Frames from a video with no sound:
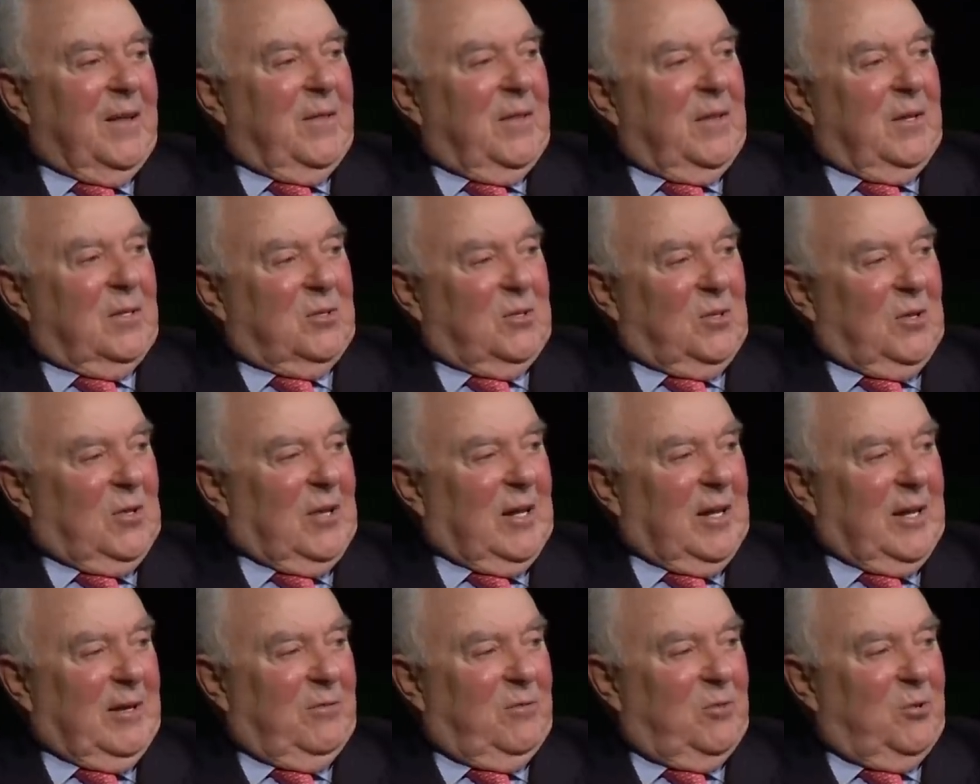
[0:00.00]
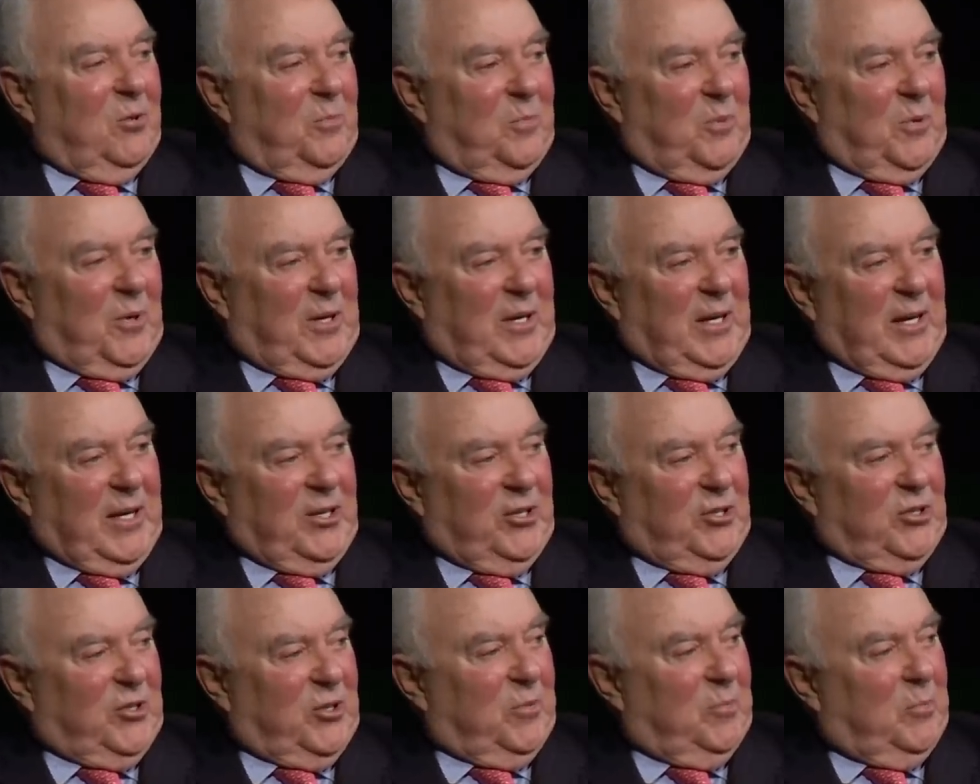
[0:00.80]
There's a lot of
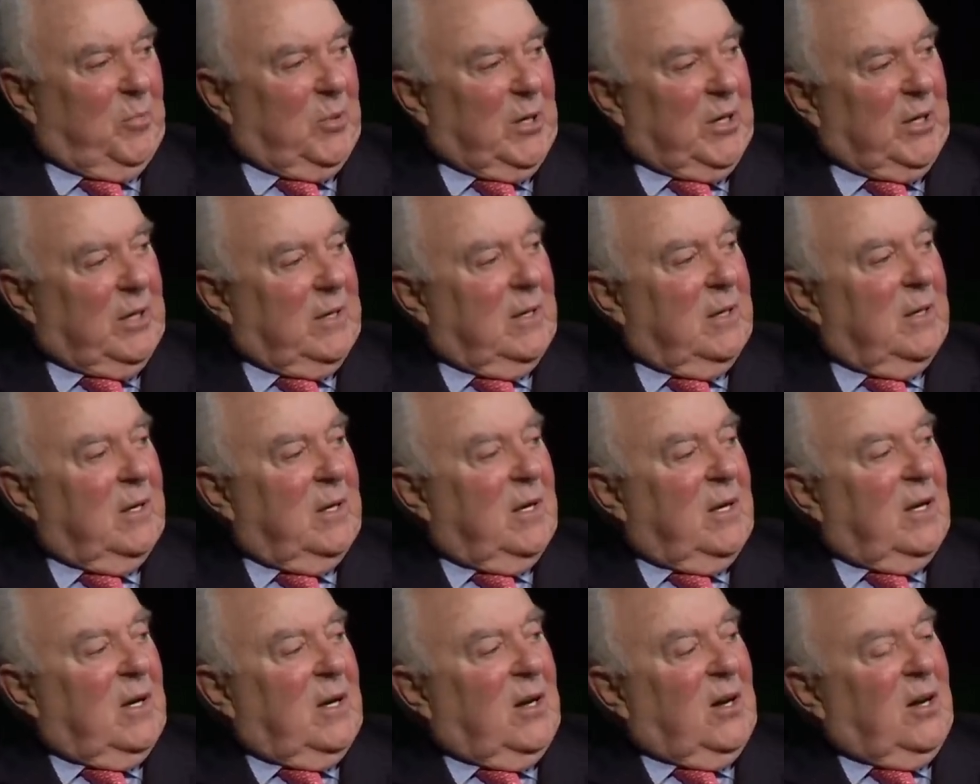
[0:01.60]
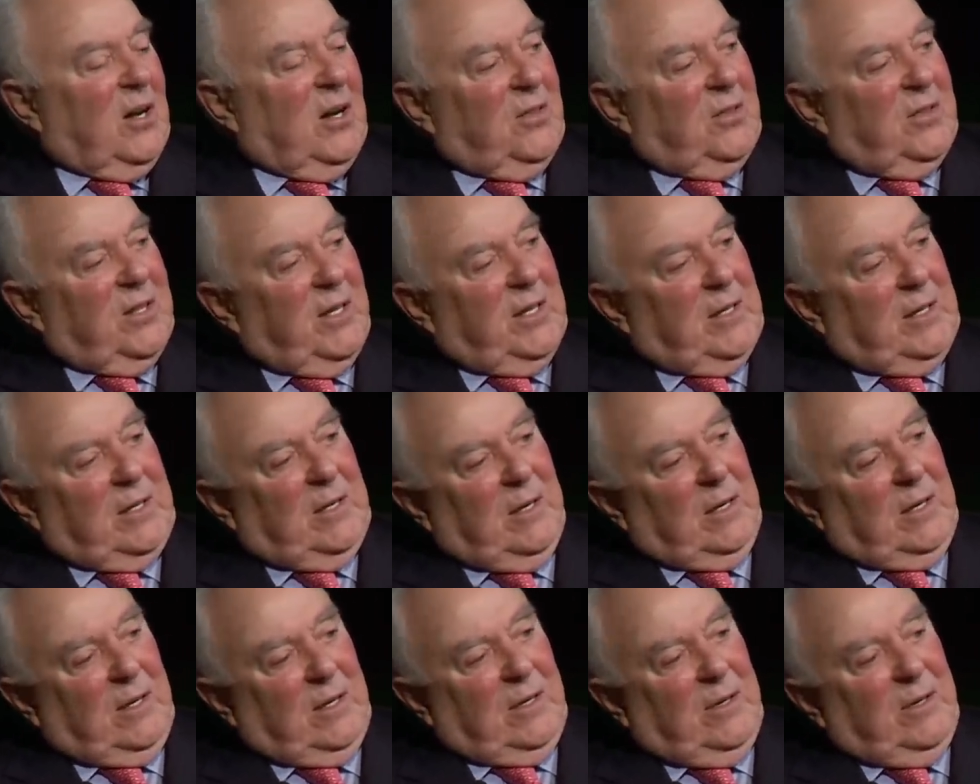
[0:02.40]
duplication, but I think
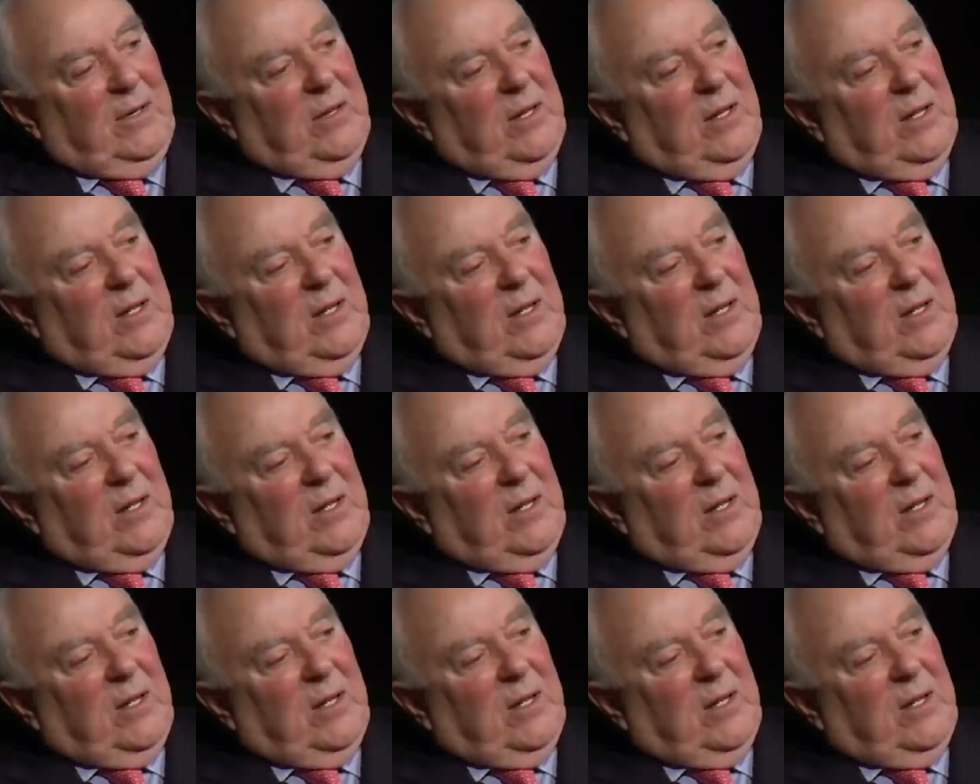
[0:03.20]
uh,